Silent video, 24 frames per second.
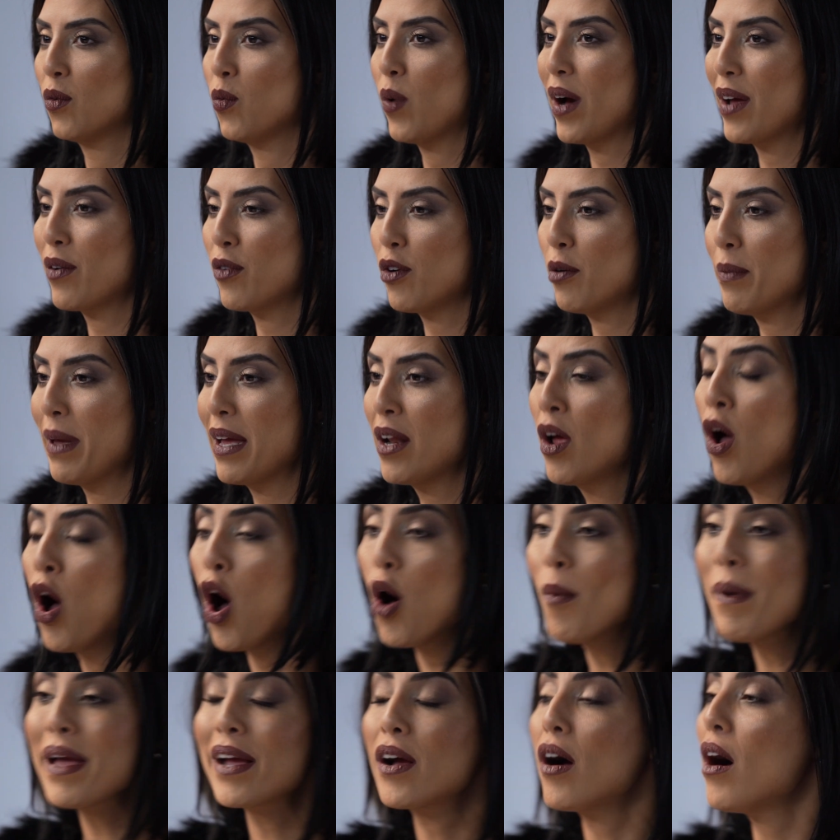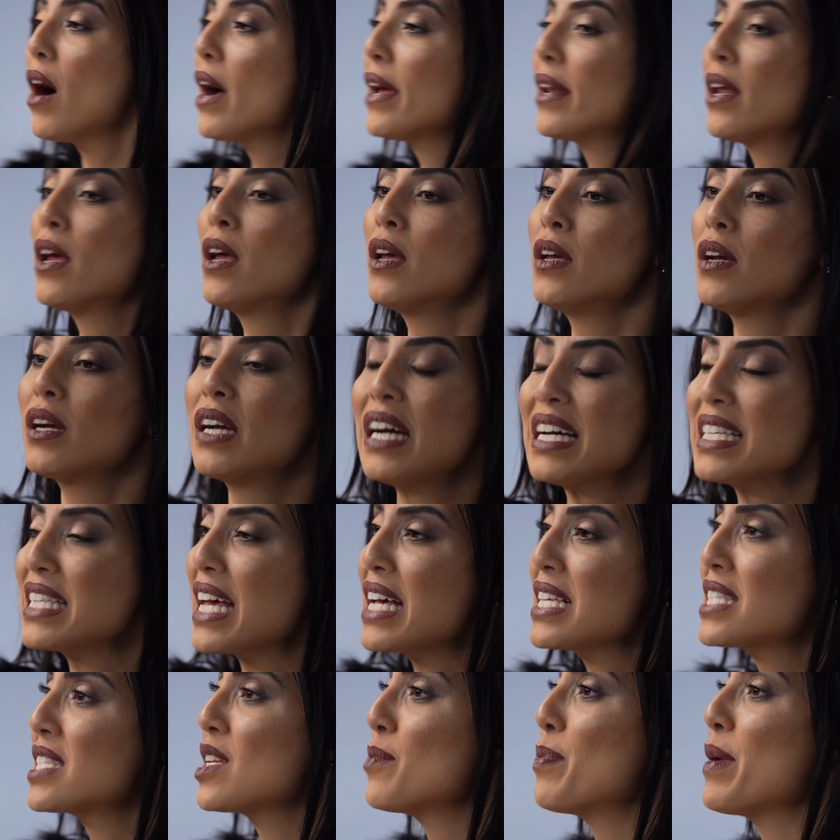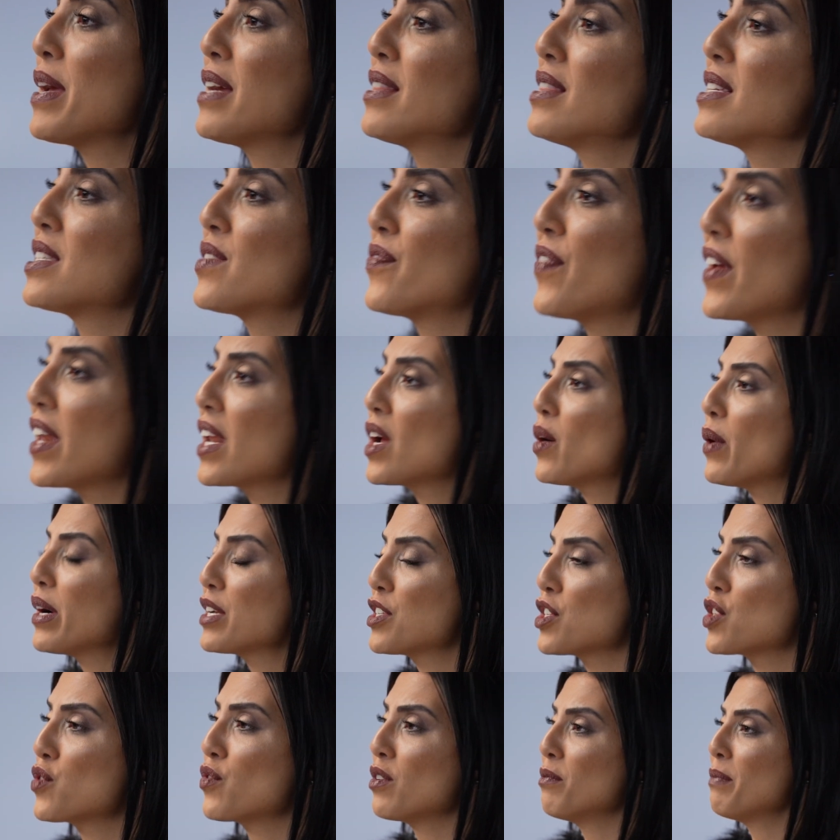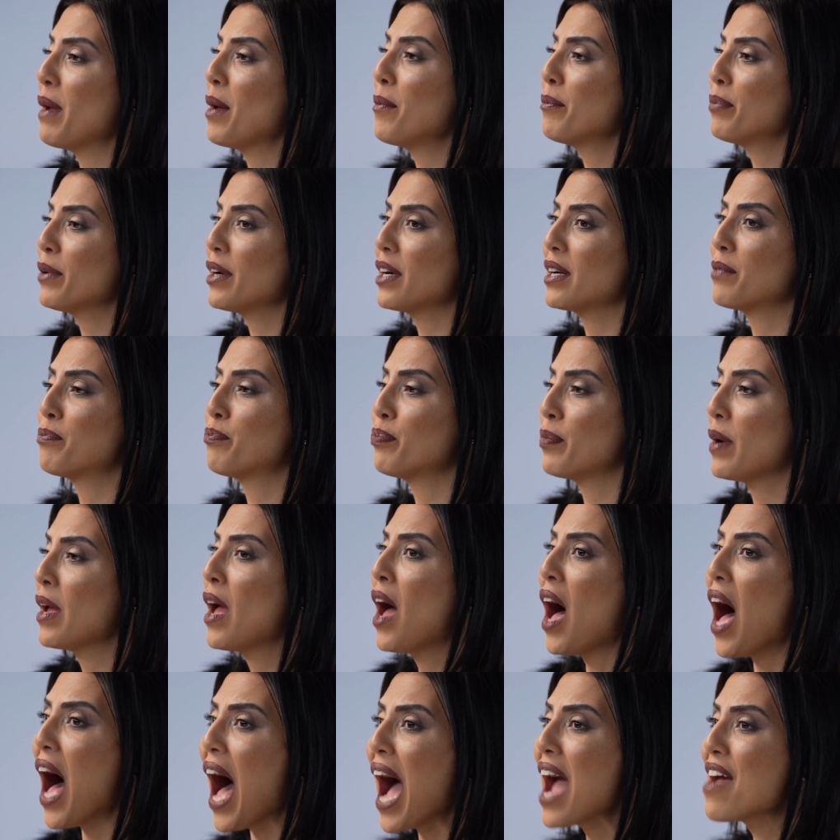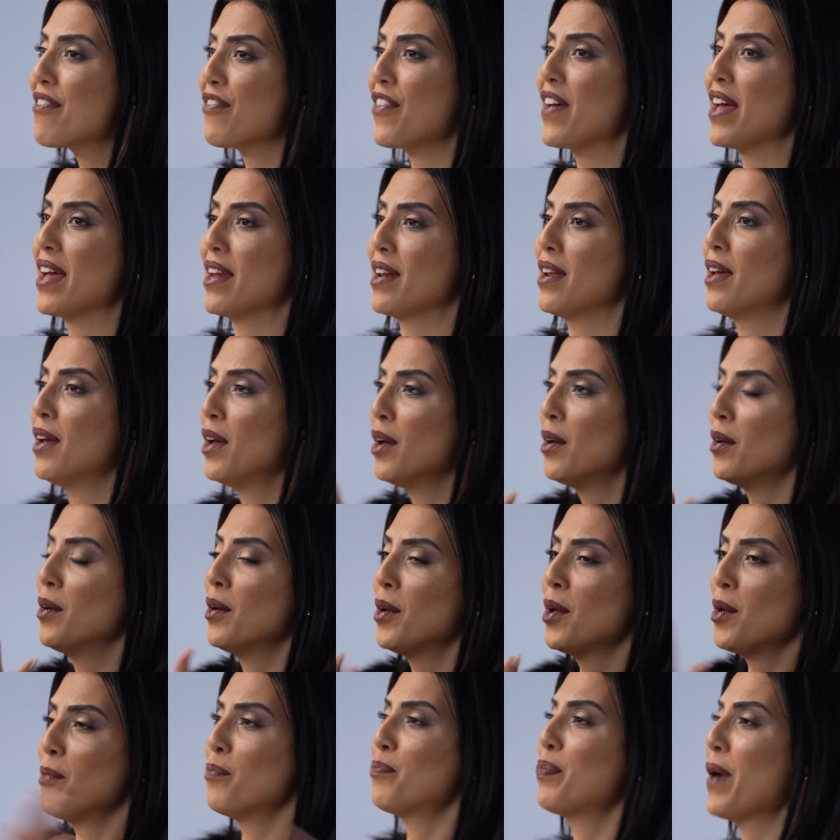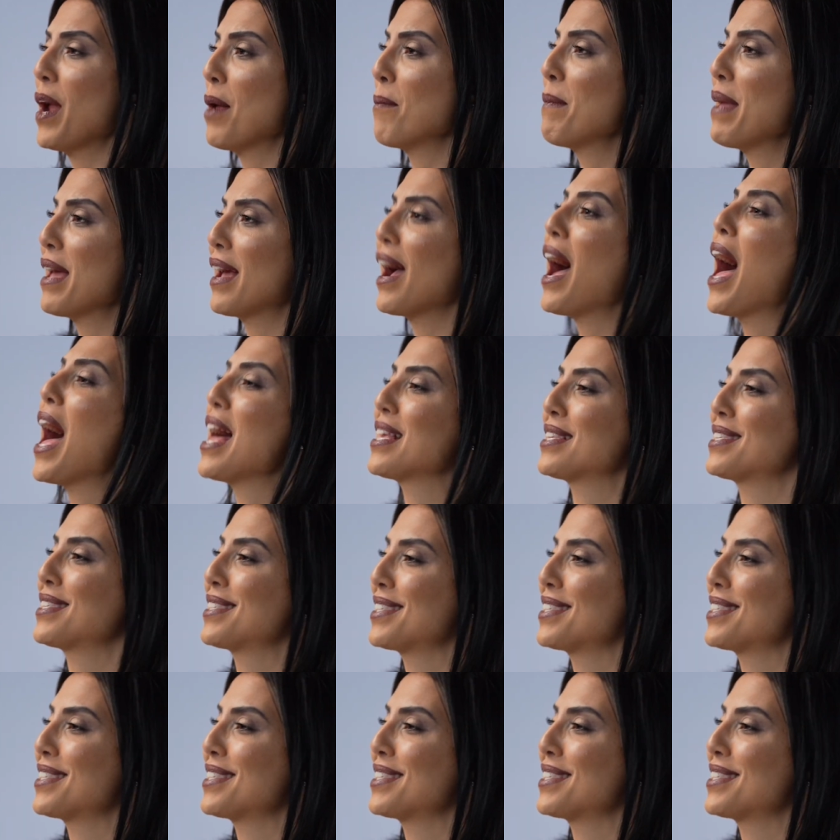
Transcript: What, Roman? Oh my God, Gus has to be in this video, I just remembered. Ivan, bring me Gus.